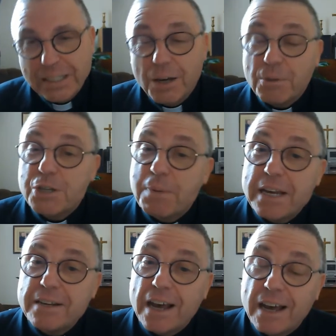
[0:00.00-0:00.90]
Well, it's
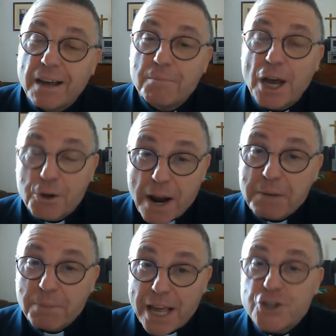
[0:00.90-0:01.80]
been a
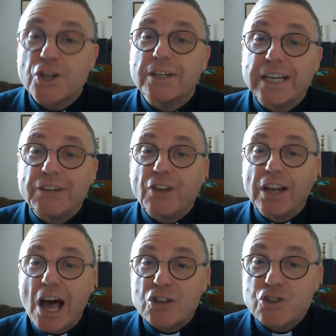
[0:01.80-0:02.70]
great pleasure in the
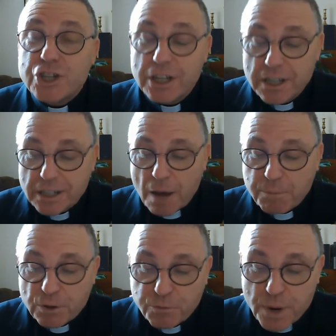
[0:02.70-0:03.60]
last
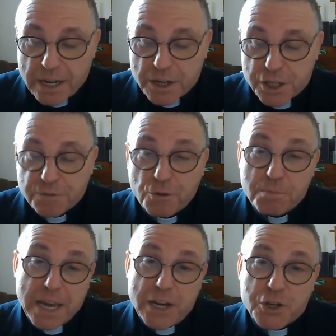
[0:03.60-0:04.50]
couple of weeks for
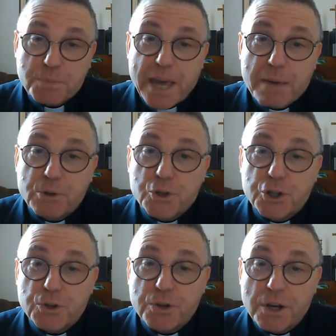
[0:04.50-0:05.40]
me to be able
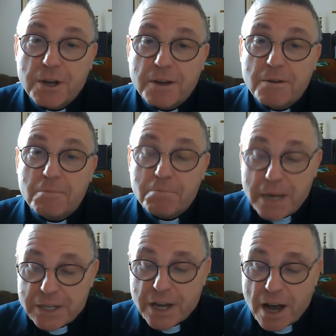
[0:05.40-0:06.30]
to
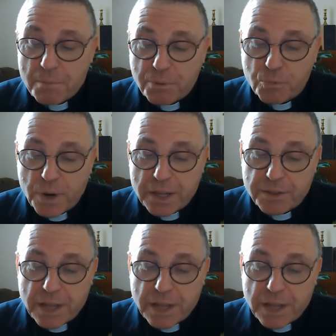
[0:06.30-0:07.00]
meet up with